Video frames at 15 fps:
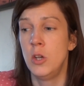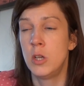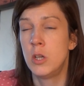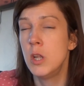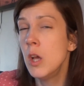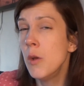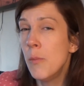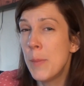
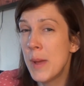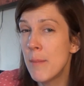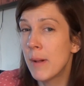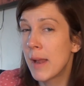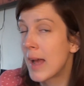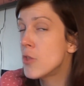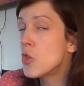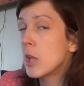do people
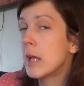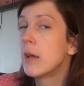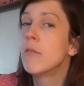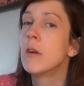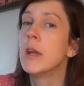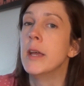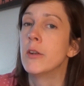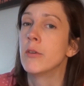actually
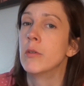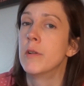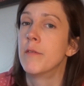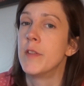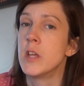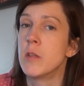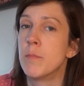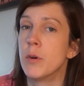read all of
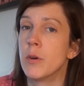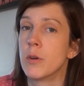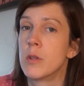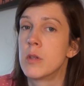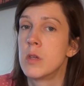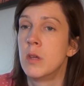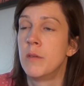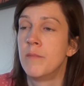these books?